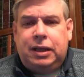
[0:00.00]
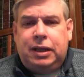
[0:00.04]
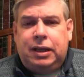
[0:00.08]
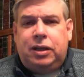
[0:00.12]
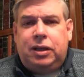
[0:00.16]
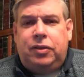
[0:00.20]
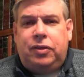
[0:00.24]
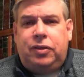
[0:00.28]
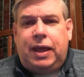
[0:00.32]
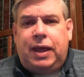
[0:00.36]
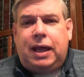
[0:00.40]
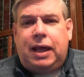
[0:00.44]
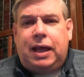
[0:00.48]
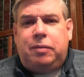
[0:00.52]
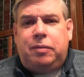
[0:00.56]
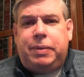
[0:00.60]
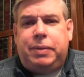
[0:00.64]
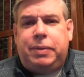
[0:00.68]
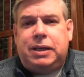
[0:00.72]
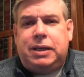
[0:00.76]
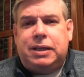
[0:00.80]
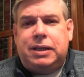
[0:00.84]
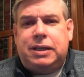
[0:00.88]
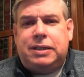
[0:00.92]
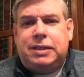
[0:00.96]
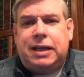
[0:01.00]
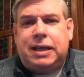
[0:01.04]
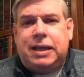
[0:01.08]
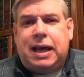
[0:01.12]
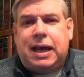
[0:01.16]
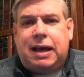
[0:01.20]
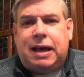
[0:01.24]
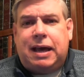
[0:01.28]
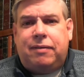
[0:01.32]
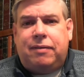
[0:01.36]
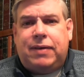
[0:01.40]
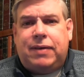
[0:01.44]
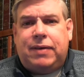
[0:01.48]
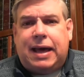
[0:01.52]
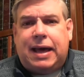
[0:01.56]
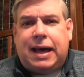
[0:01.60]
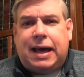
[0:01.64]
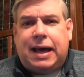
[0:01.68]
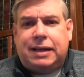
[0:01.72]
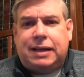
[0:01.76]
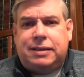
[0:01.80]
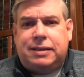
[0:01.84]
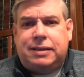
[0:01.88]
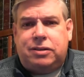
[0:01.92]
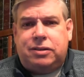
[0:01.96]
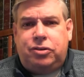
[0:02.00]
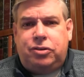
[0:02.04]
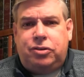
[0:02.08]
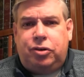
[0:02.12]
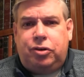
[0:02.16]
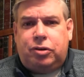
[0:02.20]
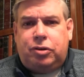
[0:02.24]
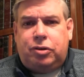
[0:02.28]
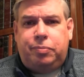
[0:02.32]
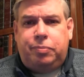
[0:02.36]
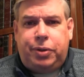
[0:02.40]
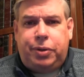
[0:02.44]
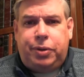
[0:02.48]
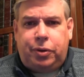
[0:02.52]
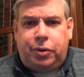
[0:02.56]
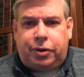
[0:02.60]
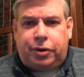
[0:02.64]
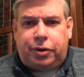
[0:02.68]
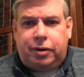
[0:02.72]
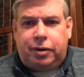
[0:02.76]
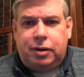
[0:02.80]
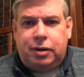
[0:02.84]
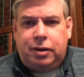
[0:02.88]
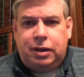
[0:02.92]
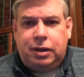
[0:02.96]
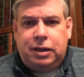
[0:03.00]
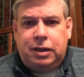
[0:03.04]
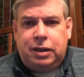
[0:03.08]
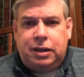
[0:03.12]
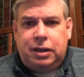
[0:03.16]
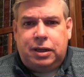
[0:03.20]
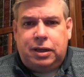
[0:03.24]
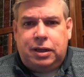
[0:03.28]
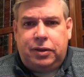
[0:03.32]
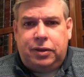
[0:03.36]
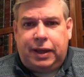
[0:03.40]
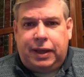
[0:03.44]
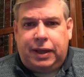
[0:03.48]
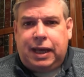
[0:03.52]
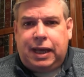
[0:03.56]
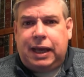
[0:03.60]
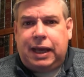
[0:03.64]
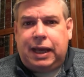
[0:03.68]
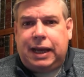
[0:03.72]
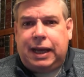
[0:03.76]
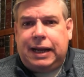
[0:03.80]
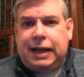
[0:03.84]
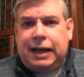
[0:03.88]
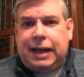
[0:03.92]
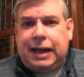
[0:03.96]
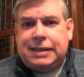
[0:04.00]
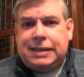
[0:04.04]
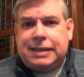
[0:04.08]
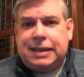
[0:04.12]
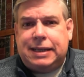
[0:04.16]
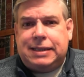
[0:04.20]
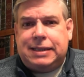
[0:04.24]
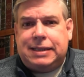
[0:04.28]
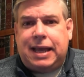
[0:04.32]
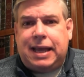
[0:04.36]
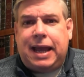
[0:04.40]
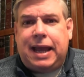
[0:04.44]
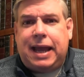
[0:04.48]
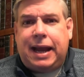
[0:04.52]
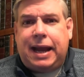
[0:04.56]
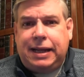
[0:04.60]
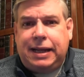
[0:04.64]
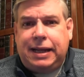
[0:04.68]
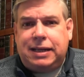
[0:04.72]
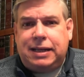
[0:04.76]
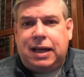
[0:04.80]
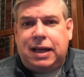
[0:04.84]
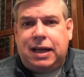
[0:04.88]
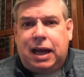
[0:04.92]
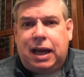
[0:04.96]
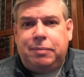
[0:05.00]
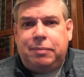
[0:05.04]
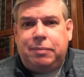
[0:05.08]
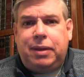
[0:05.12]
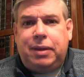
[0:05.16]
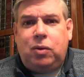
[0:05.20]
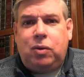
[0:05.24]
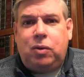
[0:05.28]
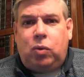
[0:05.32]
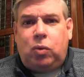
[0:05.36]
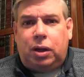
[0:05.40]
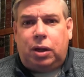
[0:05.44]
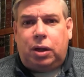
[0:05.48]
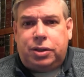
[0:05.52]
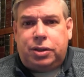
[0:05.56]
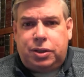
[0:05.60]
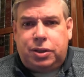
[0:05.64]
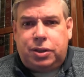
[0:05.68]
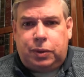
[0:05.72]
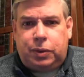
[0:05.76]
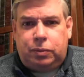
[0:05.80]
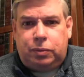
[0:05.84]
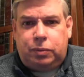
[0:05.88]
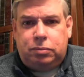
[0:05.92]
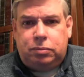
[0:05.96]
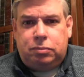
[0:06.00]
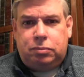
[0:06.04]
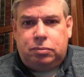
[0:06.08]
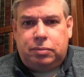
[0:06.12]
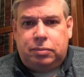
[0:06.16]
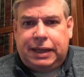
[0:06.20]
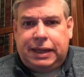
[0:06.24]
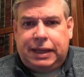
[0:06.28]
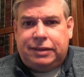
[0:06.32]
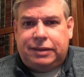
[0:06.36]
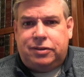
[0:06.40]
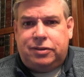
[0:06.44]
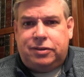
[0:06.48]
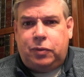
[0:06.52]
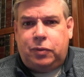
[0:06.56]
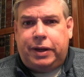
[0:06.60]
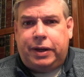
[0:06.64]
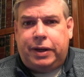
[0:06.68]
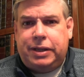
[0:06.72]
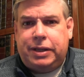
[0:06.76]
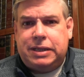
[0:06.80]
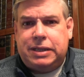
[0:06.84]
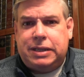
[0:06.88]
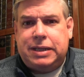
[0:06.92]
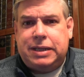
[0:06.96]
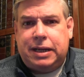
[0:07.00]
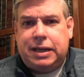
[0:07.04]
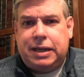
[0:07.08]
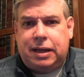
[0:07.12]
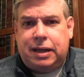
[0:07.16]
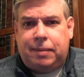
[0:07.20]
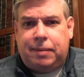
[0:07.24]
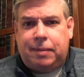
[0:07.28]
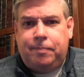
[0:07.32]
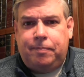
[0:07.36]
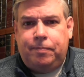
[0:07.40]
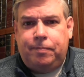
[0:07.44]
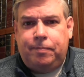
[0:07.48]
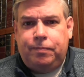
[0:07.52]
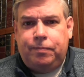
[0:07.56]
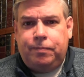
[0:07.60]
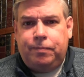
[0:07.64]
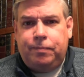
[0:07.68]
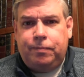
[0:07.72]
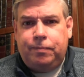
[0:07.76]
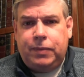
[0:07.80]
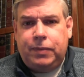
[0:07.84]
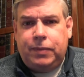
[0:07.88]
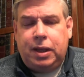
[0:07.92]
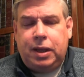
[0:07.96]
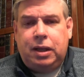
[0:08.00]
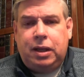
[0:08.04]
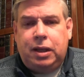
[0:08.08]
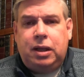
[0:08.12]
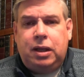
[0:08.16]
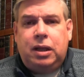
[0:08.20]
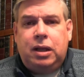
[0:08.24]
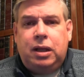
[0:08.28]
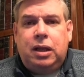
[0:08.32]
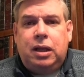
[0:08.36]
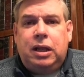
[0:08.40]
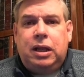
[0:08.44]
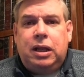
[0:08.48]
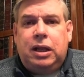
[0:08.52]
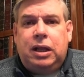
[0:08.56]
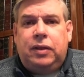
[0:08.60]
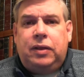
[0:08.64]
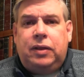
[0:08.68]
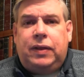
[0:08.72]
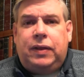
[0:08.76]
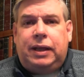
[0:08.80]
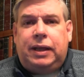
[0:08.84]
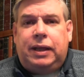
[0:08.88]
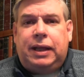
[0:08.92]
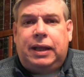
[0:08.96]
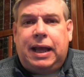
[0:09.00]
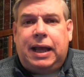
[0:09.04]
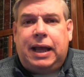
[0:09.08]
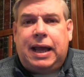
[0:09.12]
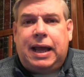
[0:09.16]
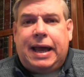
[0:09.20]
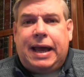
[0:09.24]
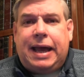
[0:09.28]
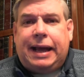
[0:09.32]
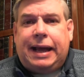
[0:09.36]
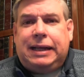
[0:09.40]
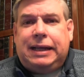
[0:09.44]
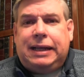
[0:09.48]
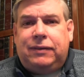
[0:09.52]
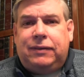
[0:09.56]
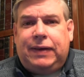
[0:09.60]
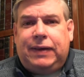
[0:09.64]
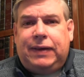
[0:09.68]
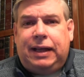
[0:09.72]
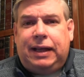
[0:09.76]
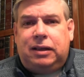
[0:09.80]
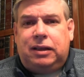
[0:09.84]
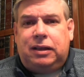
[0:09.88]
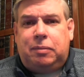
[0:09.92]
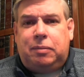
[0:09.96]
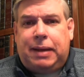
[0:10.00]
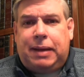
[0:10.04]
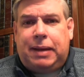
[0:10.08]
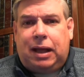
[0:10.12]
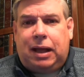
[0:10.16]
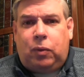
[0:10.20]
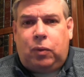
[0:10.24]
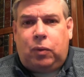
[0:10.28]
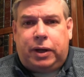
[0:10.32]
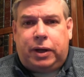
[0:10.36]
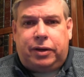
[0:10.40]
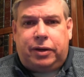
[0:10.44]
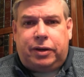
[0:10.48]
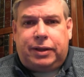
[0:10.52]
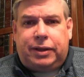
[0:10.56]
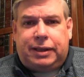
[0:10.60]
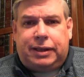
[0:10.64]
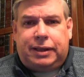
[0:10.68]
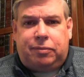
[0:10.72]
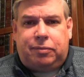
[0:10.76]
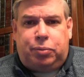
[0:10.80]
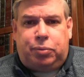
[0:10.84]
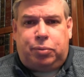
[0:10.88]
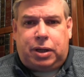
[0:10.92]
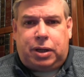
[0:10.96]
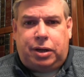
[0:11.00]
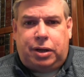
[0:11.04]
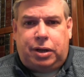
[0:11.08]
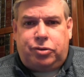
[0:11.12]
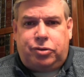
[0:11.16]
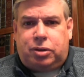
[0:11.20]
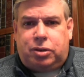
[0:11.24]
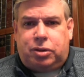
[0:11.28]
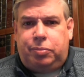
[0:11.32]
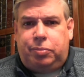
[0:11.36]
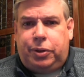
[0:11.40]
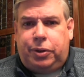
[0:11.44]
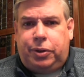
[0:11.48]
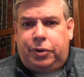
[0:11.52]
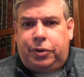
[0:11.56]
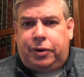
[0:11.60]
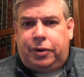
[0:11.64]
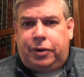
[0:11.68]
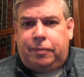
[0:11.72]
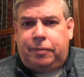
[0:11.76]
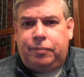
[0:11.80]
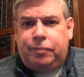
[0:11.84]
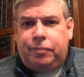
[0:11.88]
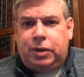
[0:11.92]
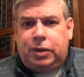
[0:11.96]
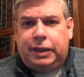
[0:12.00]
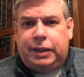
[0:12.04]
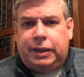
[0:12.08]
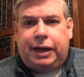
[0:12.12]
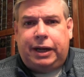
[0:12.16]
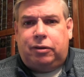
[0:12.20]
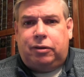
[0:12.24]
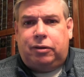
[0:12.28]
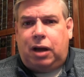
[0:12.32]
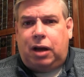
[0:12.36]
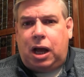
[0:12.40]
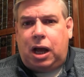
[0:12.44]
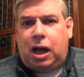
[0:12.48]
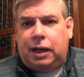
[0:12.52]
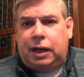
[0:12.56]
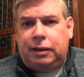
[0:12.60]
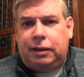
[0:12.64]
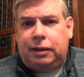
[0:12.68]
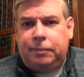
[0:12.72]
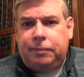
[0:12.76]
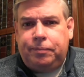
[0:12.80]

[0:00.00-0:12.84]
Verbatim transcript: Then, because they have access to your computer, they can gain access anytime they want to. That's the way they set it up. Then they activate the malware that they put on your computer later on